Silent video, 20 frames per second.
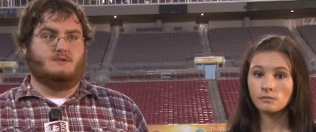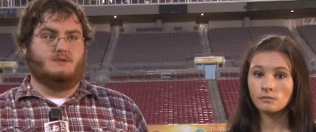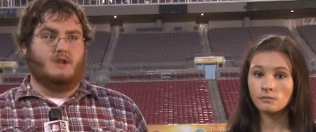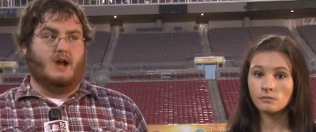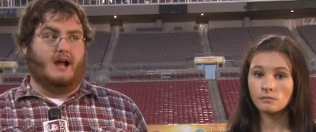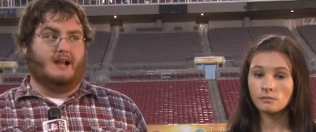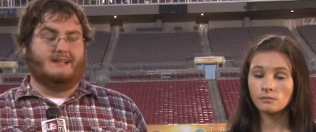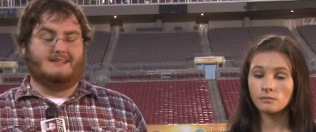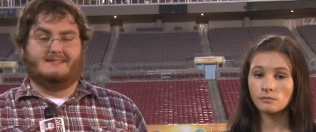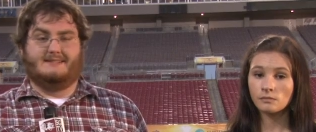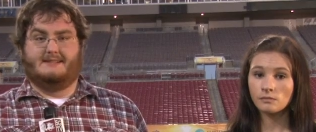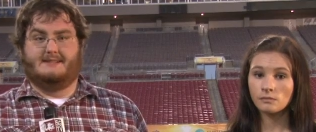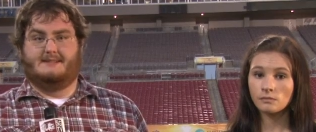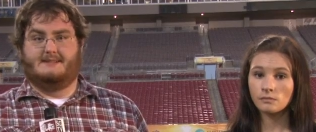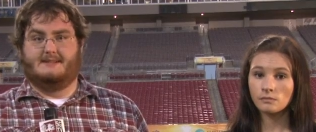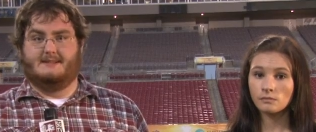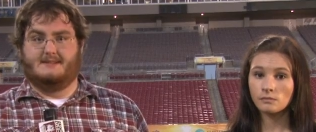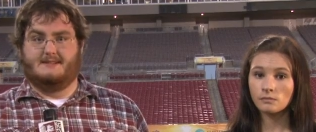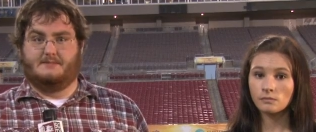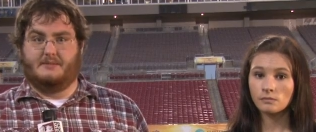
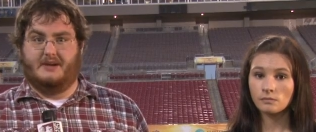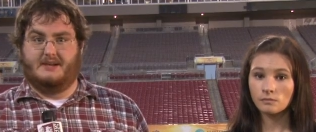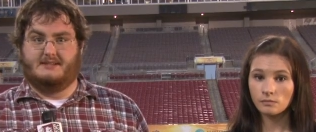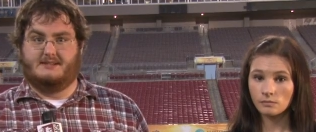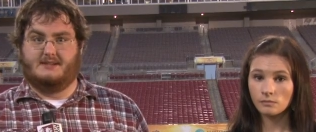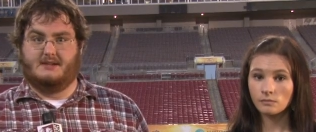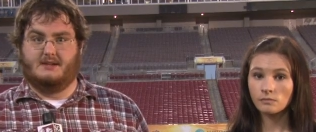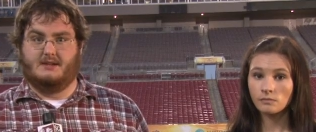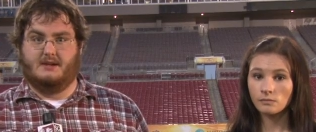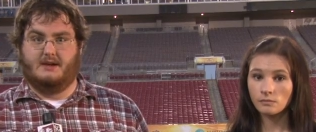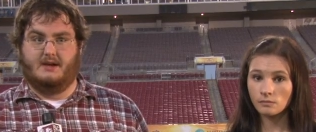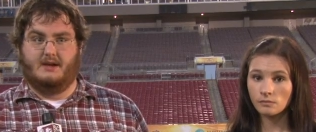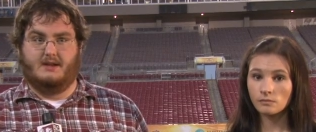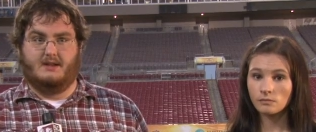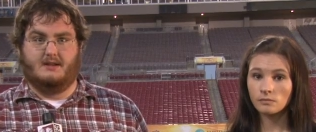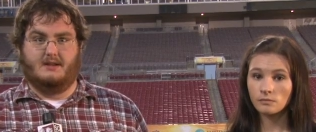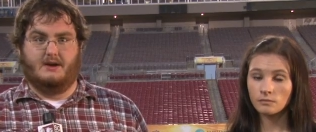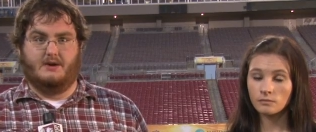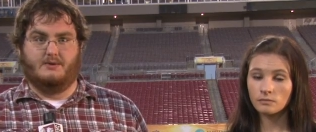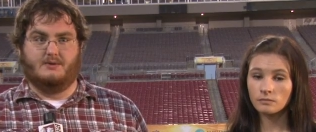Speaker 1: non-existence. Basically,
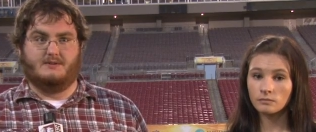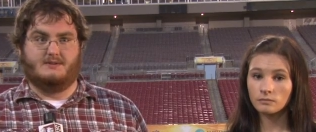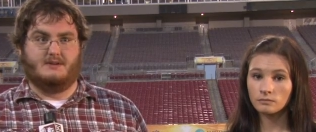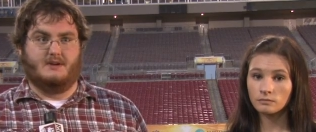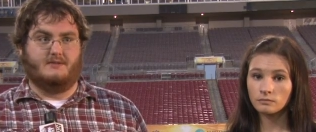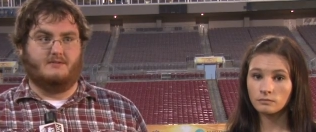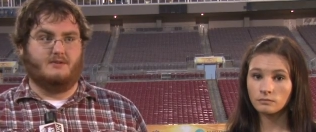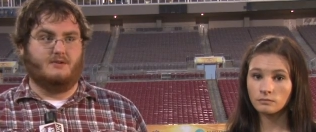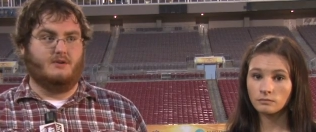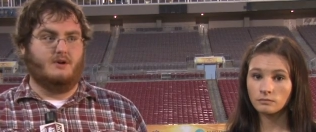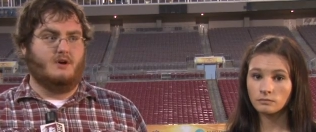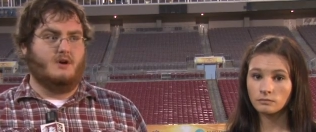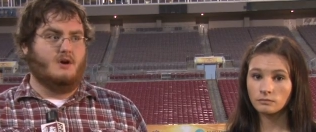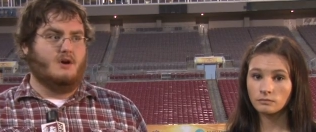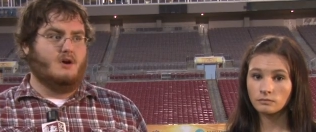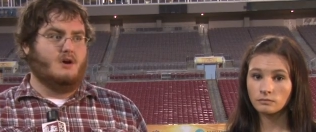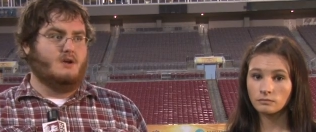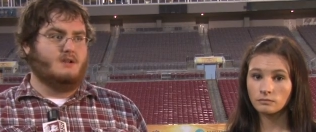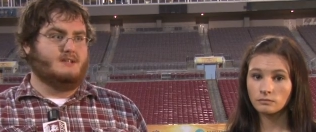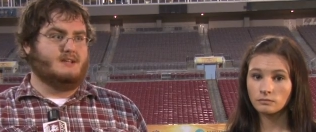there were several
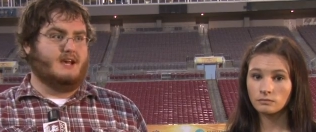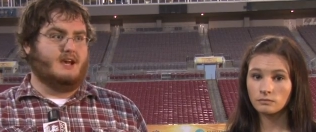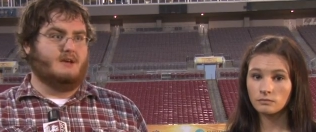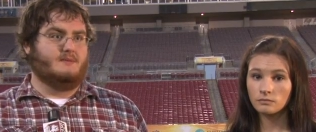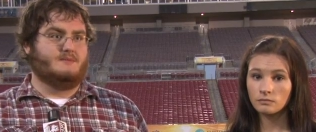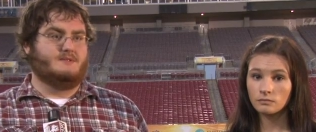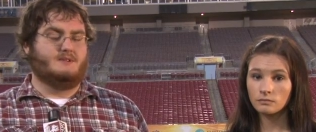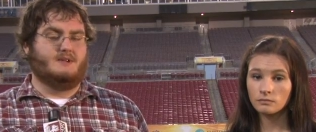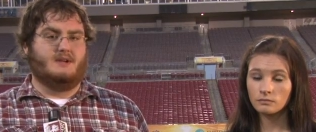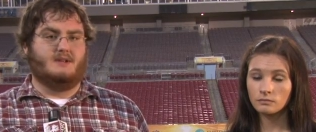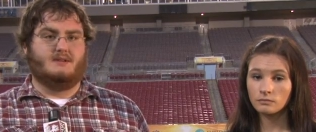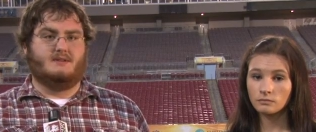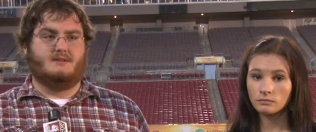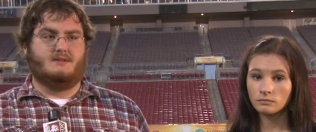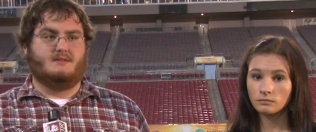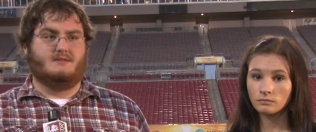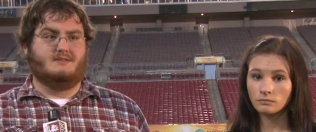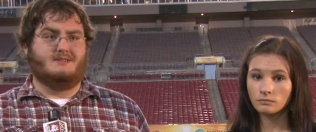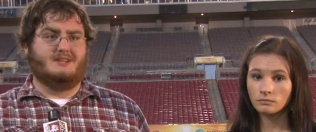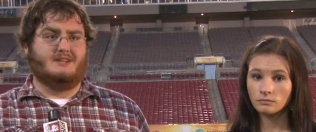times that
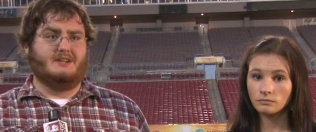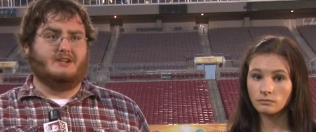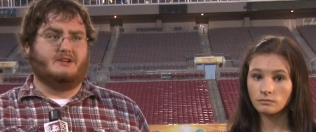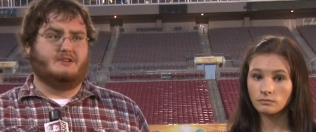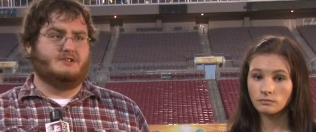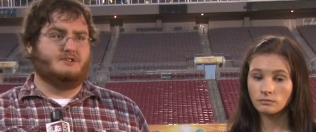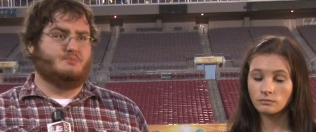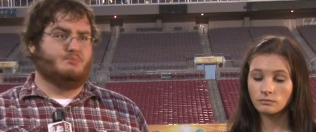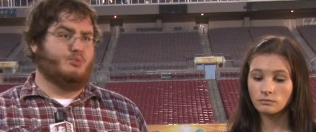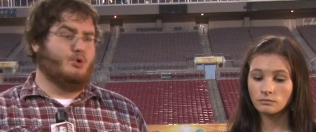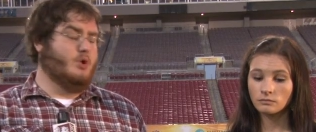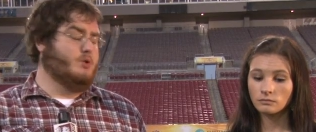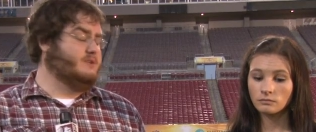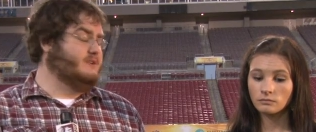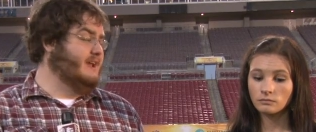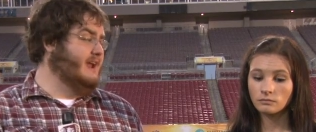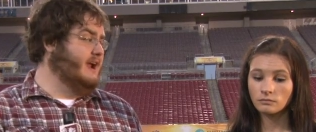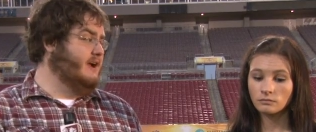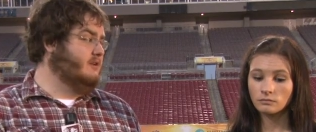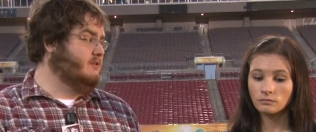the secondary just
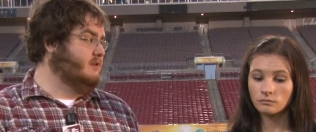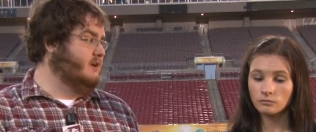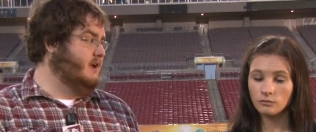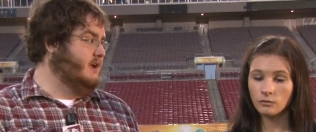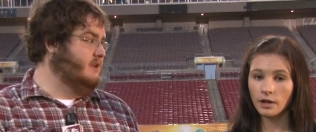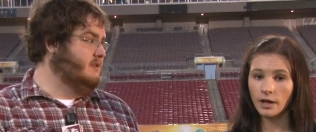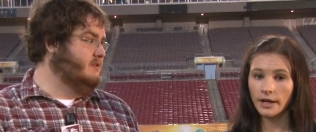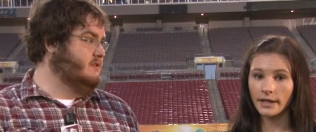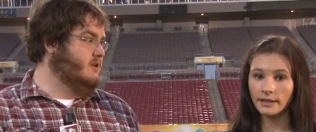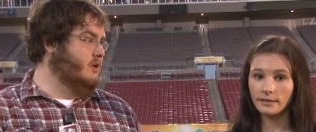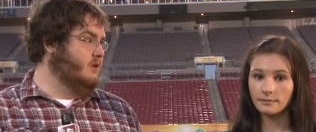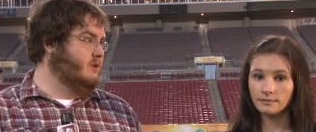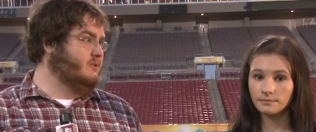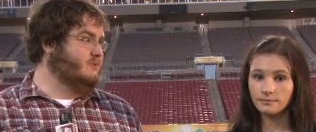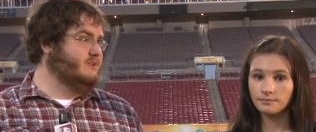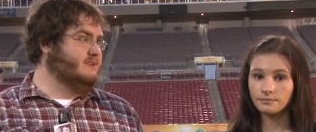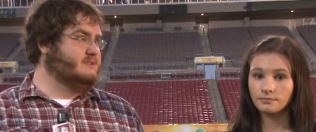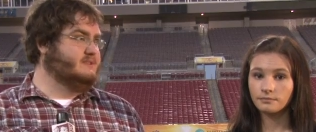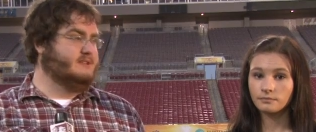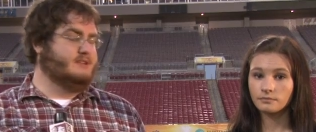broke down, and right. the only
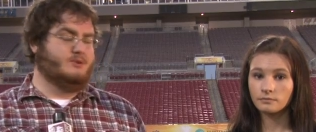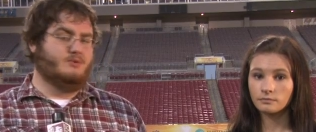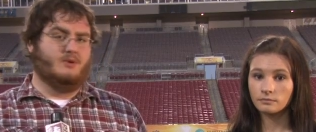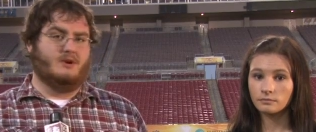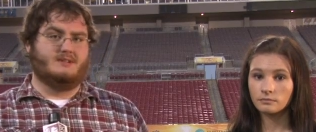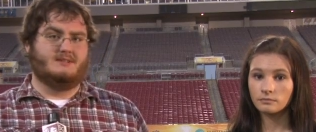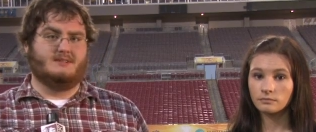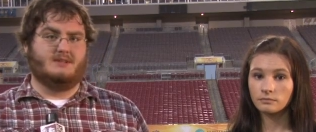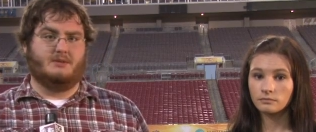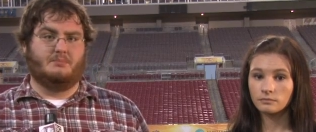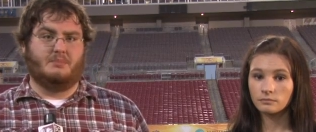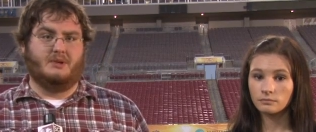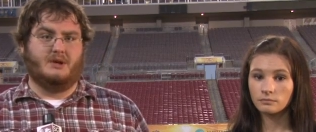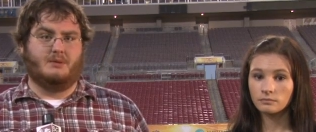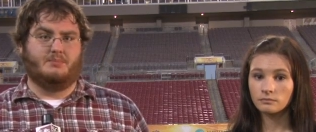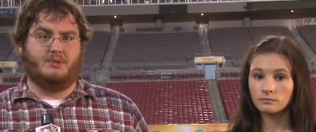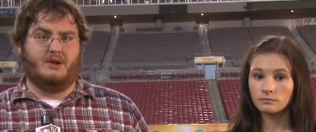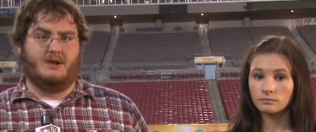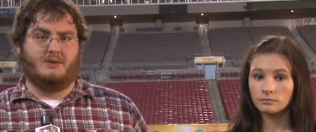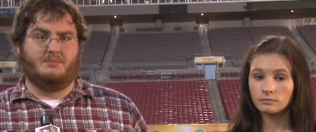reason it wasn't a
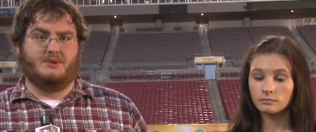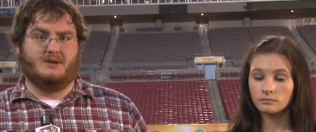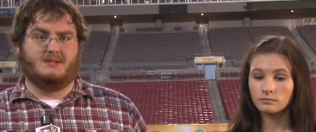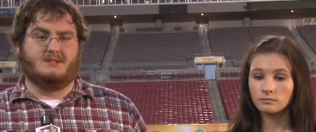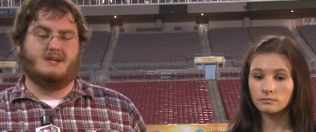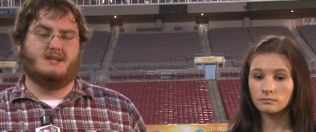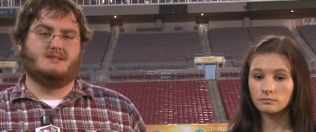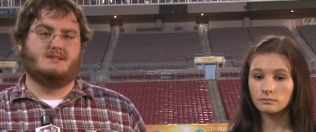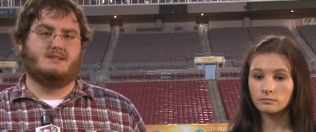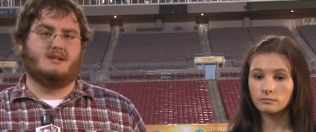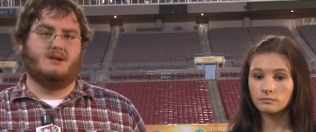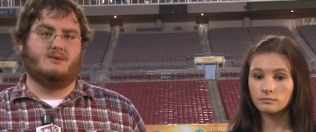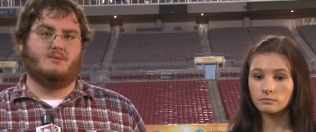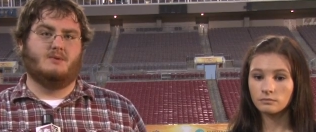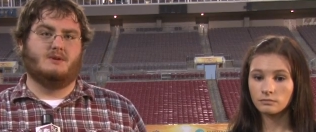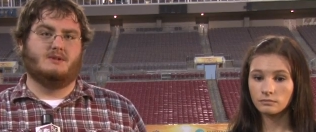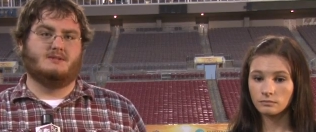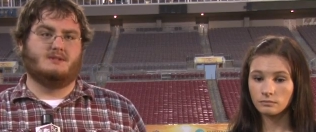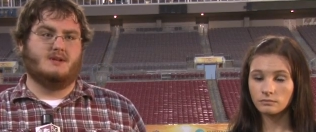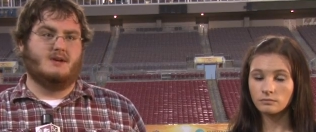big play, a big touchdown,
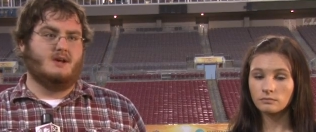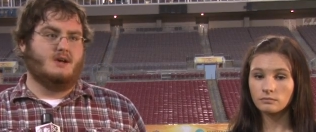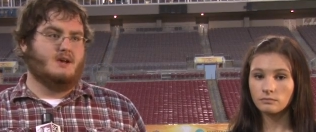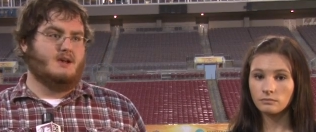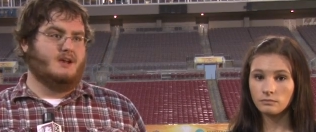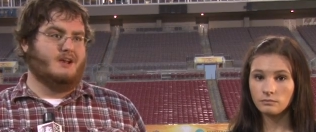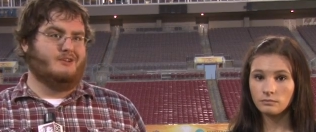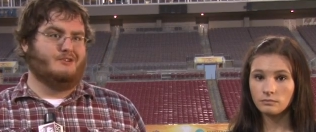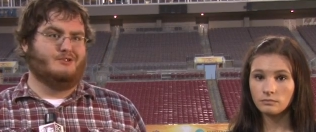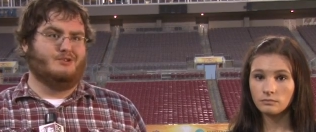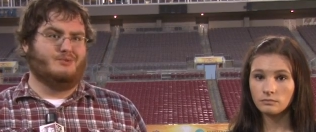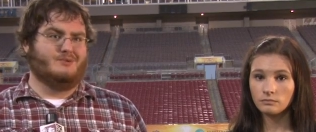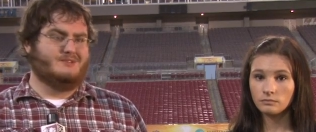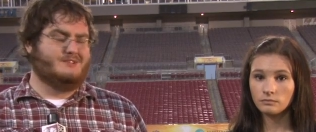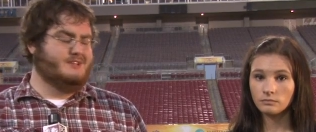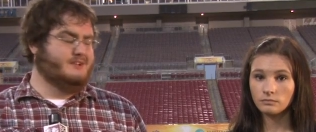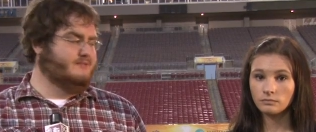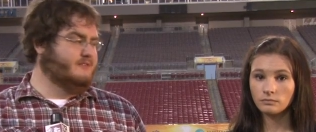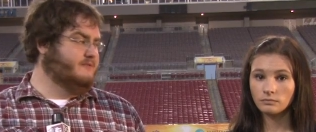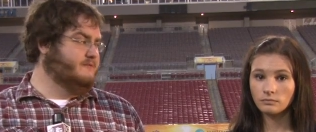was either the
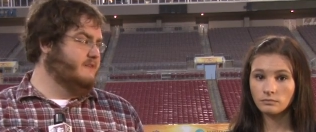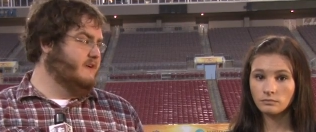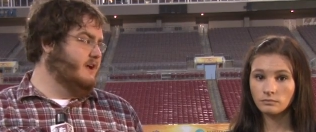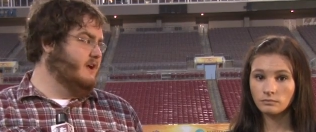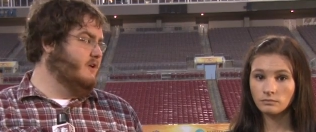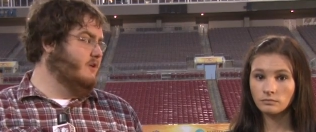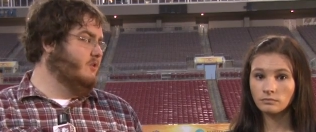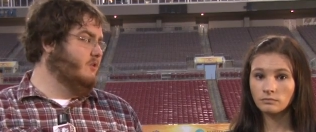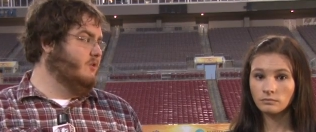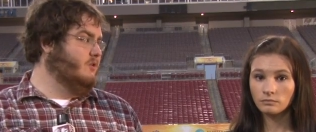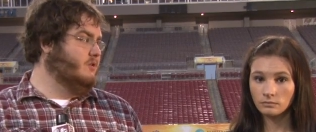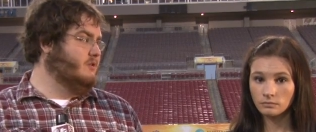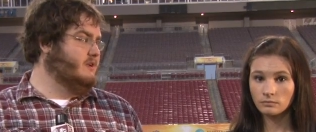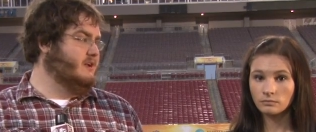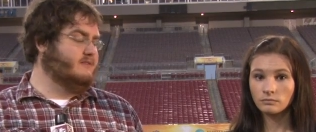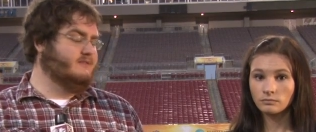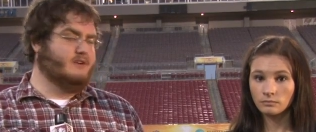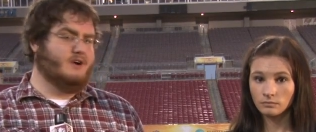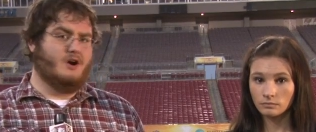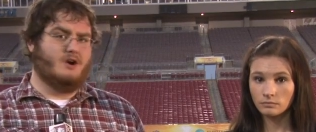receiver fell or
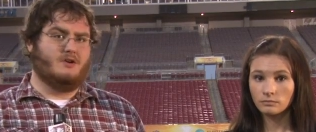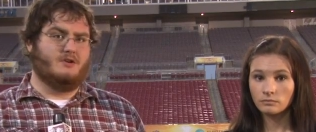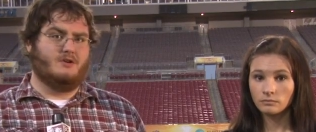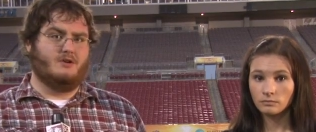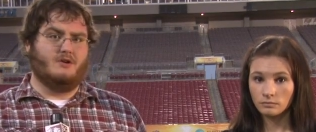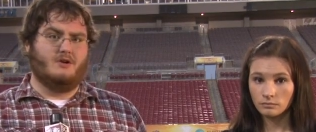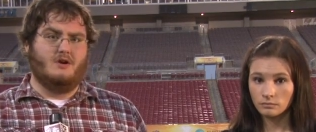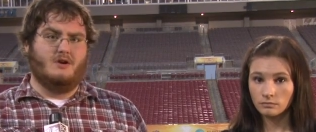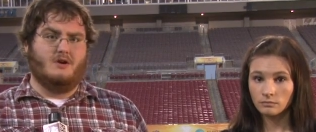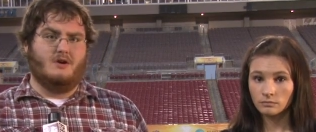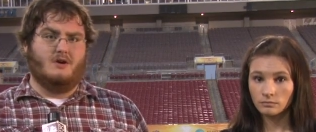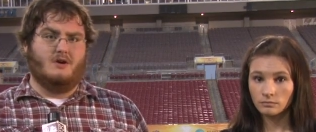Devin Gardner